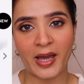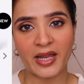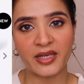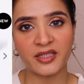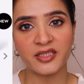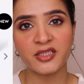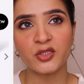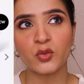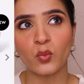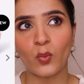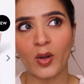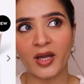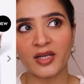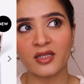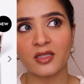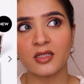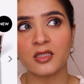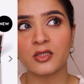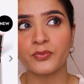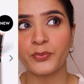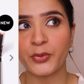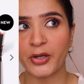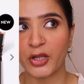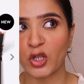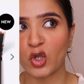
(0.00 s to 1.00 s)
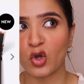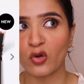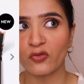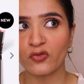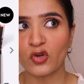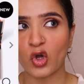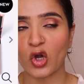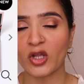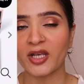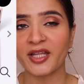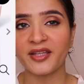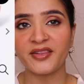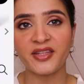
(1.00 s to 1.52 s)
palettes. One is Break of
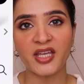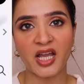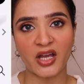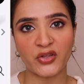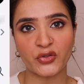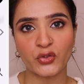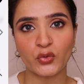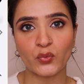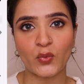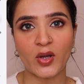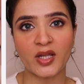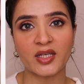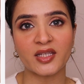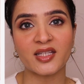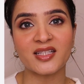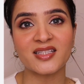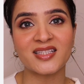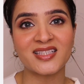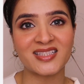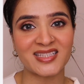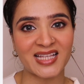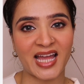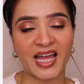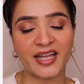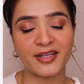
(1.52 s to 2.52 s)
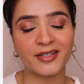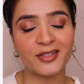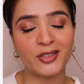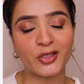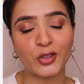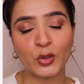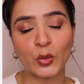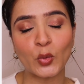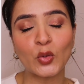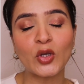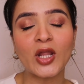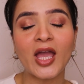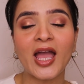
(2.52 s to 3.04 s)
Dawn and the other one is Sand
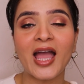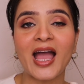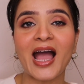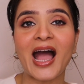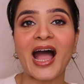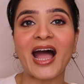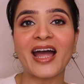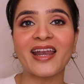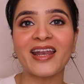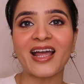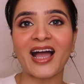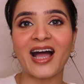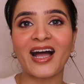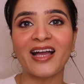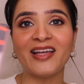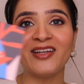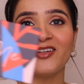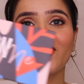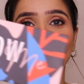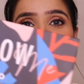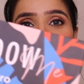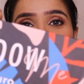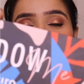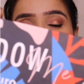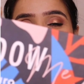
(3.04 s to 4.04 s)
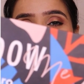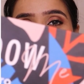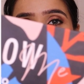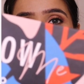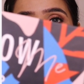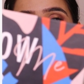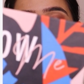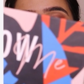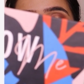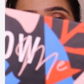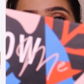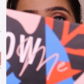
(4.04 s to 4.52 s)
Dune, and I have got my